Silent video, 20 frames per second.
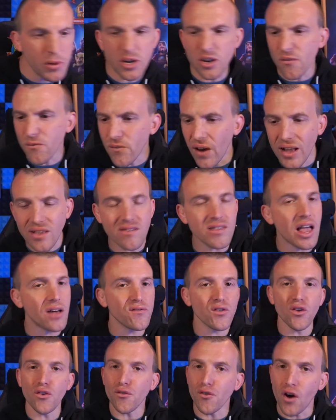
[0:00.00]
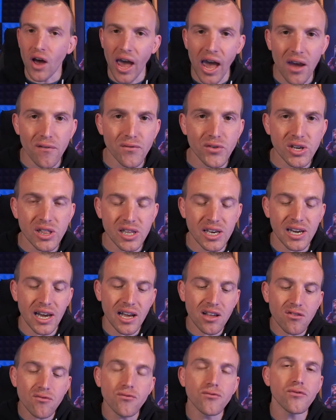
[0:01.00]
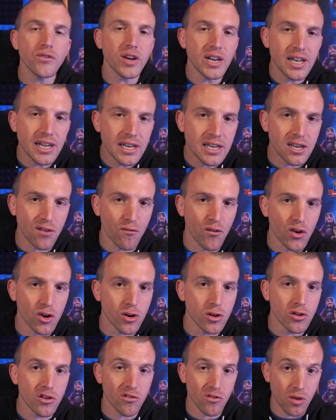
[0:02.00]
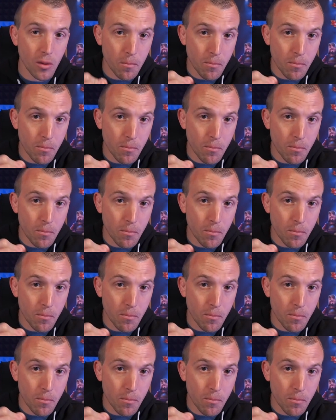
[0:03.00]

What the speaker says: and defense levels for everything, it's really difficult to